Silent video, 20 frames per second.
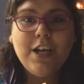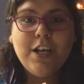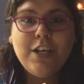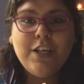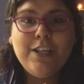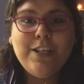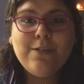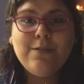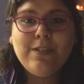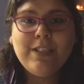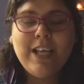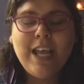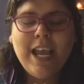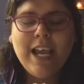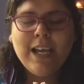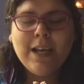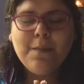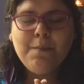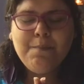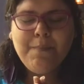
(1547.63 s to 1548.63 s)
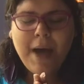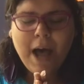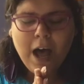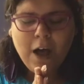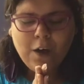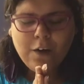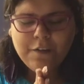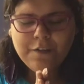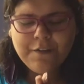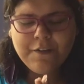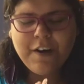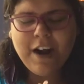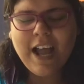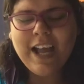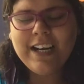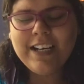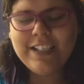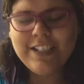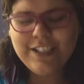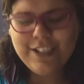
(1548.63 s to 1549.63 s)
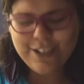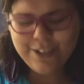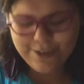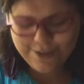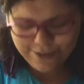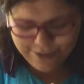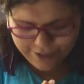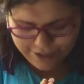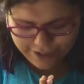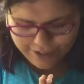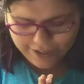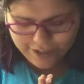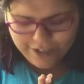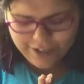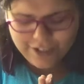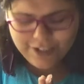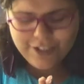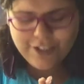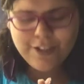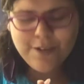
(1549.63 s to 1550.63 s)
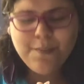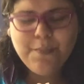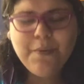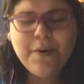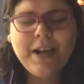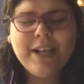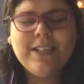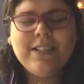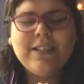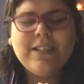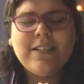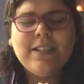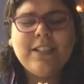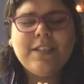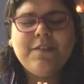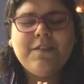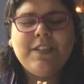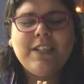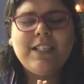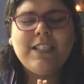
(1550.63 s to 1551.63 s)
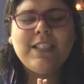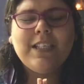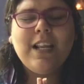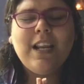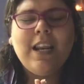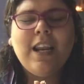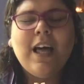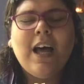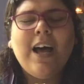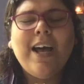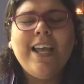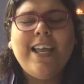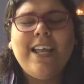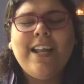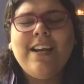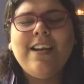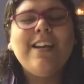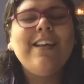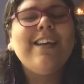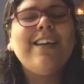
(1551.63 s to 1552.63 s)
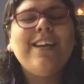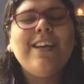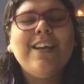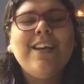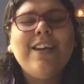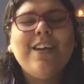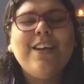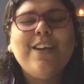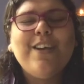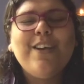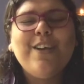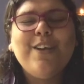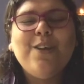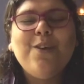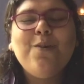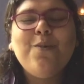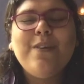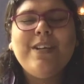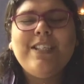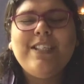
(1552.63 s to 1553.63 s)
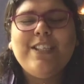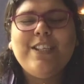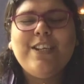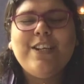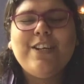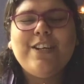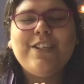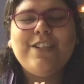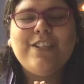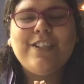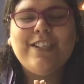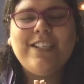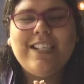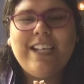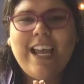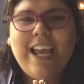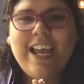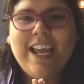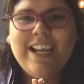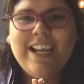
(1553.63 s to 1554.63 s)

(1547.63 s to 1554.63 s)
You take a bow of gratitude to the presence of this lion who is here today.